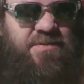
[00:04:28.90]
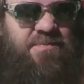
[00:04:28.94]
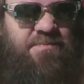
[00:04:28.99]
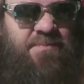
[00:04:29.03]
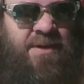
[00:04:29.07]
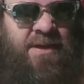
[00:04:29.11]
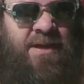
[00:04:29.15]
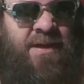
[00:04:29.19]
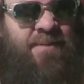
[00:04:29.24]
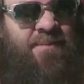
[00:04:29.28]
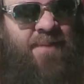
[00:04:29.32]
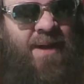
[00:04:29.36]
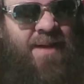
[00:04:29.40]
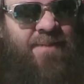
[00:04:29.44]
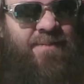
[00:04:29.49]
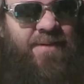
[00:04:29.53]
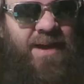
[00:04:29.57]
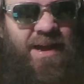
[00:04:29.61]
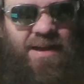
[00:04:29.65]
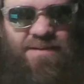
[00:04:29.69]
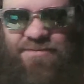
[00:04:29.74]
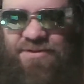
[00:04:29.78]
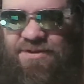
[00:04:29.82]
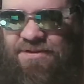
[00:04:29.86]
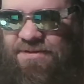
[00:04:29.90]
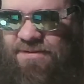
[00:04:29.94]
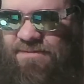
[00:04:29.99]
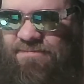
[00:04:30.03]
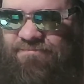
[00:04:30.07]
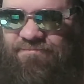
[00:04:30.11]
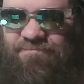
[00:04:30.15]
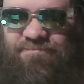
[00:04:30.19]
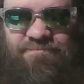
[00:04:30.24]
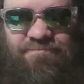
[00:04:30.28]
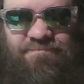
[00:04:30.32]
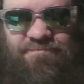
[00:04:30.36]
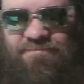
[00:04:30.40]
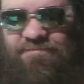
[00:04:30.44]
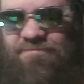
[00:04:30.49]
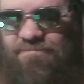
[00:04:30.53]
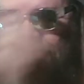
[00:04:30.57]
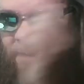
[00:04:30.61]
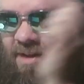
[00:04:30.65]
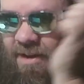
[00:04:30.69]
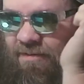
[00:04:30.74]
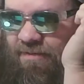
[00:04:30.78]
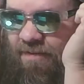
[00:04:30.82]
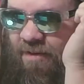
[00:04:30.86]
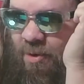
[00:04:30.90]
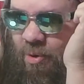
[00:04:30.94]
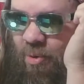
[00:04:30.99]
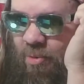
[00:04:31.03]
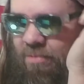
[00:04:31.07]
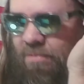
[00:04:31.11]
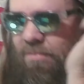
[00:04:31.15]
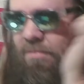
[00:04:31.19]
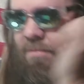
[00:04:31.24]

me. Maybe I'm just a fool.